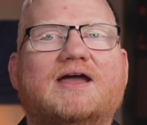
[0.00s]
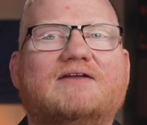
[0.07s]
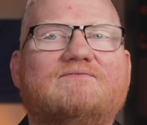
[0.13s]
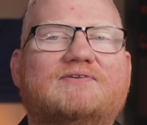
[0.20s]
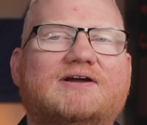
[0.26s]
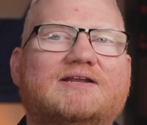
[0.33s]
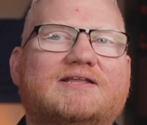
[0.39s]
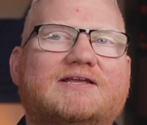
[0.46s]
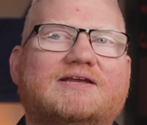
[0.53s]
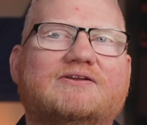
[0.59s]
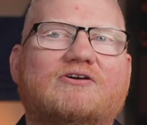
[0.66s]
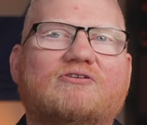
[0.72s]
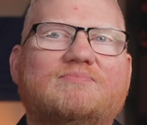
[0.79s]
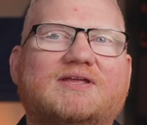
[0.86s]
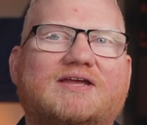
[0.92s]
And finally, in
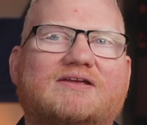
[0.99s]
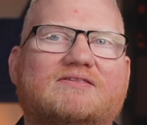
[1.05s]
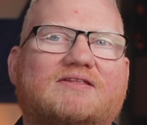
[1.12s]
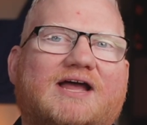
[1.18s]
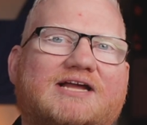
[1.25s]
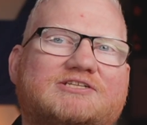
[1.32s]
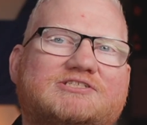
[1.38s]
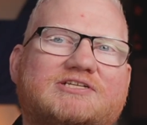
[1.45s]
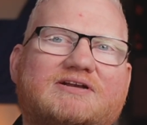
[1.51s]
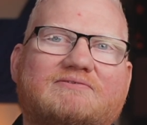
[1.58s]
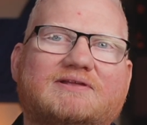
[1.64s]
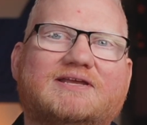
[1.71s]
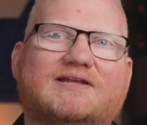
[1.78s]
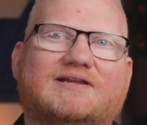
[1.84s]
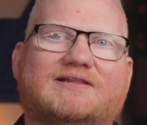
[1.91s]
OBS, I
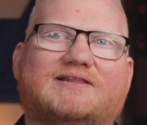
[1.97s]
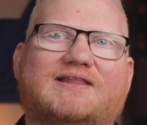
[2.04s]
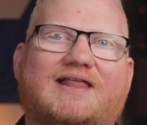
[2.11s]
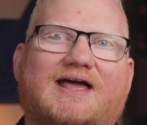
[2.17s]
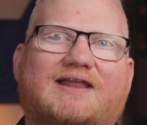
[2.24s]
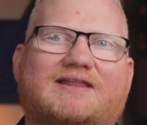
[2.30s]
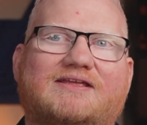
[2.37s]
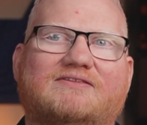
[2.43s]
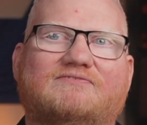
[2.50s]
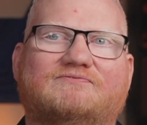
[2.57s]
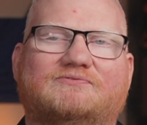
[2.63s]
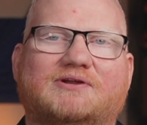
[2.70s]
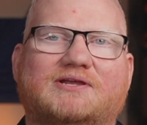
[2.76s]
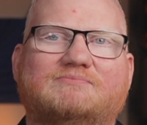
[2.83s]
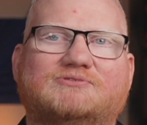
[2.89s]
generally get a lot less
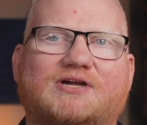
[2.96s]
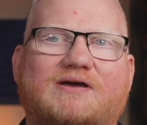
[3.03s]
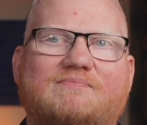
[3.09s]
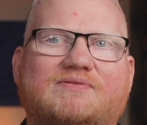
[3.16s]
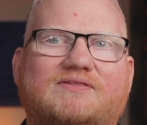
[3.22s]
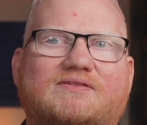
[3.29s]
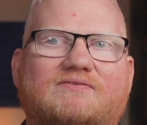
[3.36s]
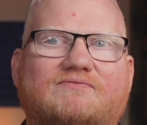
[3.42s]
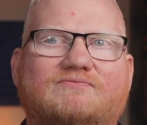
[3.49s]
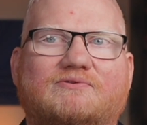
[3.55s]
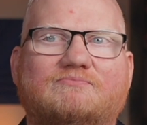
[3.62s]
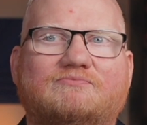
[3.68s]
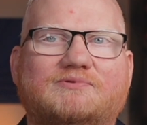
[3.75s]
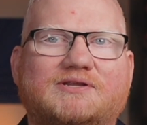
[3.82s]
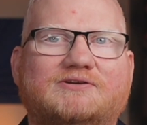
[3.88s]
frame drops
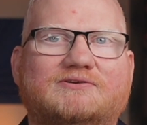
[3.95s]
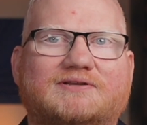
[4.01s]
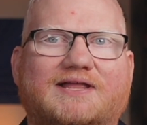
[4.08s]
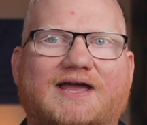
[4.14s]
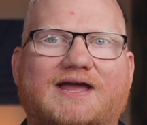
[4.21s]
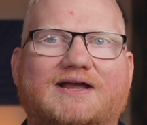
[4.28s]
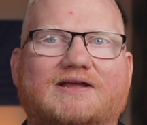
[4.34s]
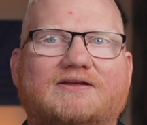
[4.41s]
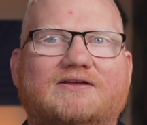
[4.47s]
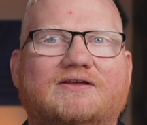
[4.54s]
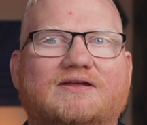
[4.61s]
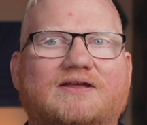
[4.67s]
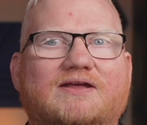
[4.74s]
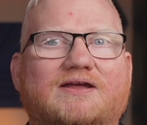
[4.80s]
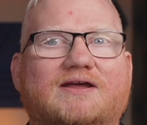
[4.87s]
from render lag.
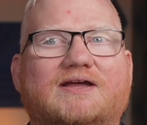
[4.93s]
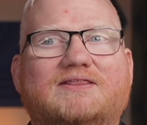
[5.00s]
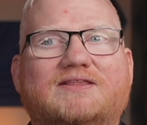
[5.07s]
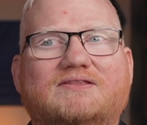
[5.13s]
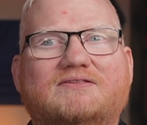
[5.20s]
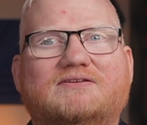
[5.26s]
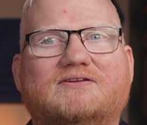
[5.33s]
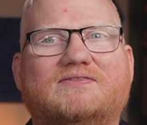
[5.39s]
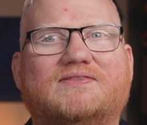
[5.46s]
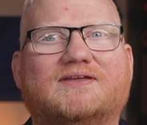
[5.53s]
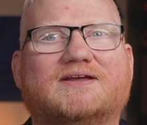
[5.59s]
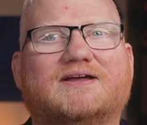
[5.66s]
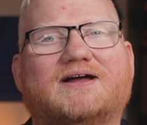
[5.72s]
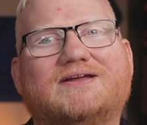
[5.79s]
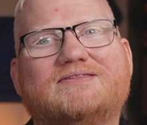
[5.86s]
And that's a good
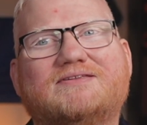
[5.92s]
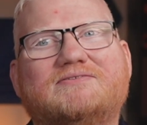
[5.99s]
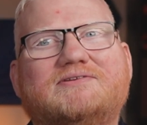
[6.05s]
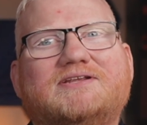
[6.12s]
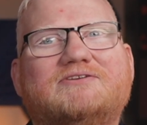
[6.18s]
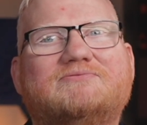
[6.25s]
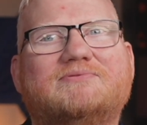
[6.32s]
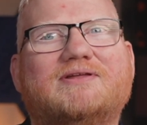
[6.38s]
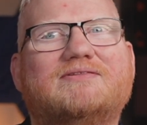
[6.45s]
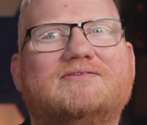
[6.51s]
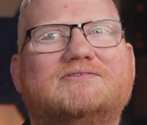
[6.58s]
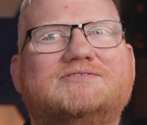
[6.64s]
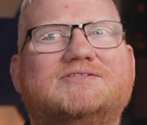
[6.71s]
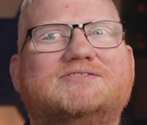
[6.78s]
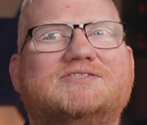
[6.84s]
thing. I still need to
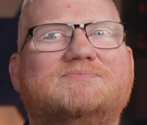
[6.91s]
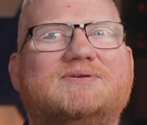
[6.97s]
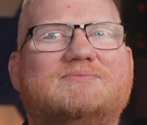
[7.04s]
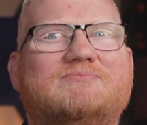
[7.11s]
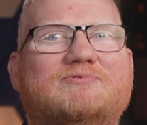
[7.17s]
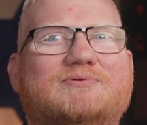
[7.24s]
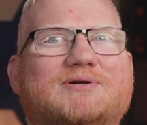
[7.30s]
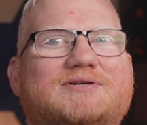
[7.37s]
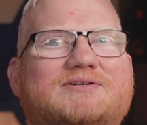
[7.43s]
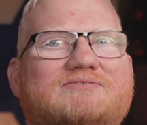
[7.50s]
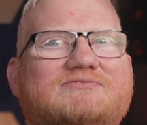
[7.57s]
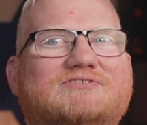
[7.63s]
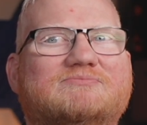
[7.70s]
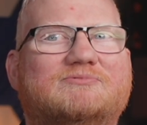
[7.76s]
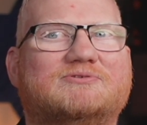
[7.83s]
research this a bit more and do
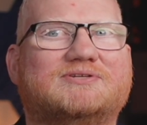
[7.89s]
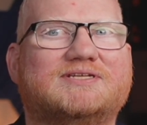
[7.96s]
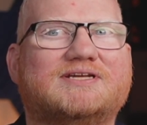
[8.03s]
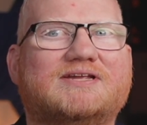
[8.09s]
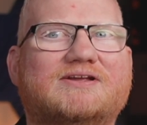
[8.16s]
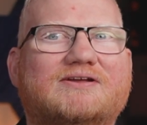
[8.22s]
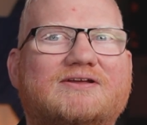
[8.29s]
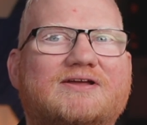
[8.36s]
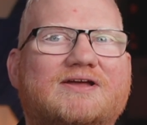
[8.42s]
some more digging